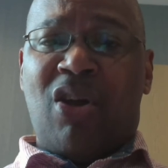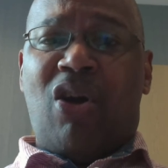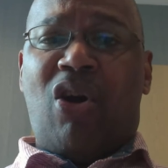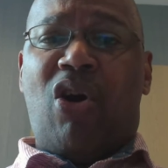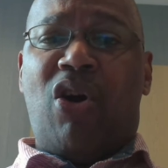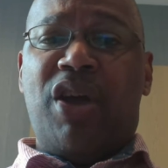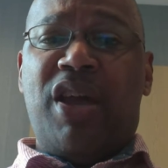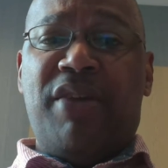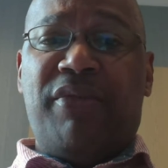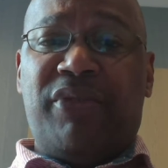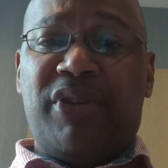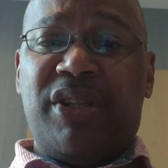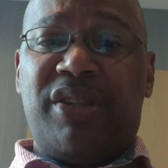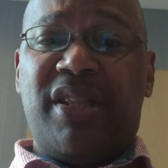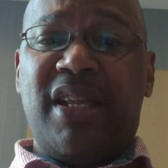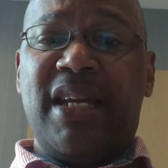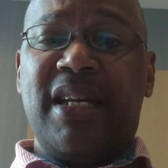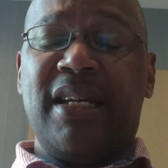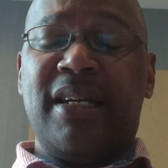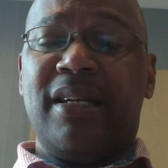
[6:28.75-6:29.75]
or if the
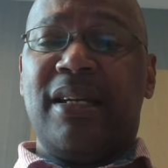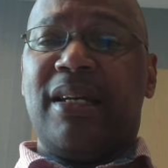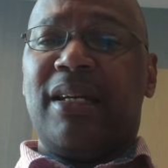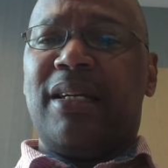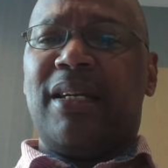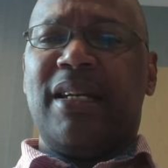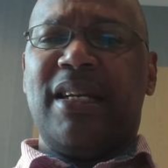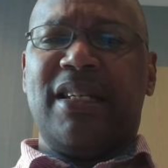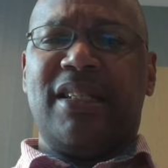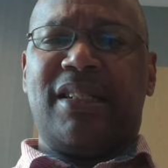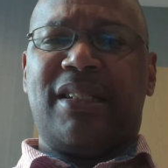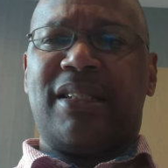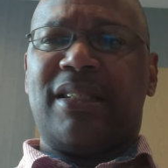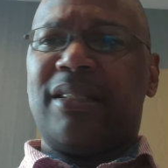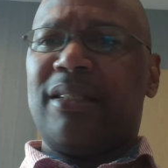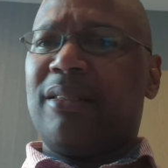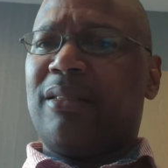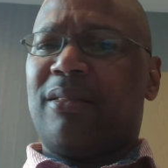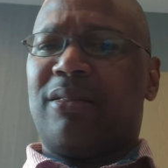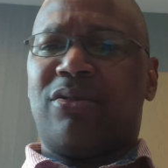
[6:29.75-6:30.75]
thing is
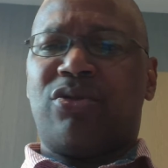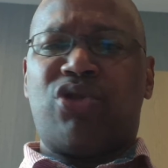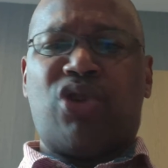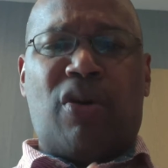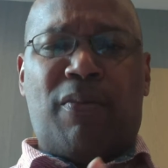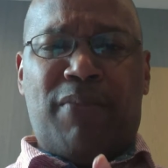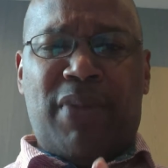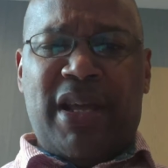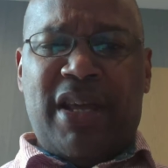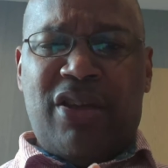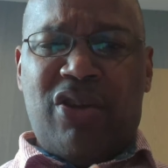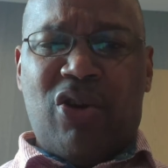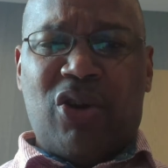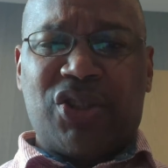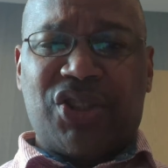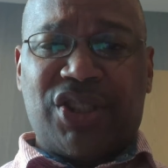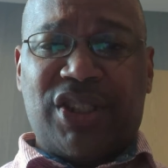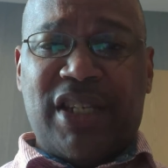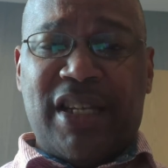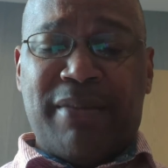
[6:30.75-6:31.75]
troubling your
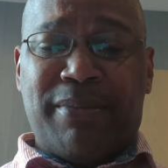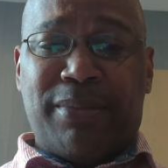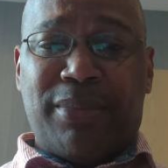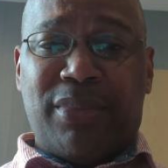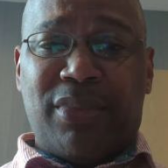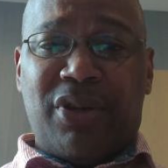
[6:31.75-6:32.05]
sleep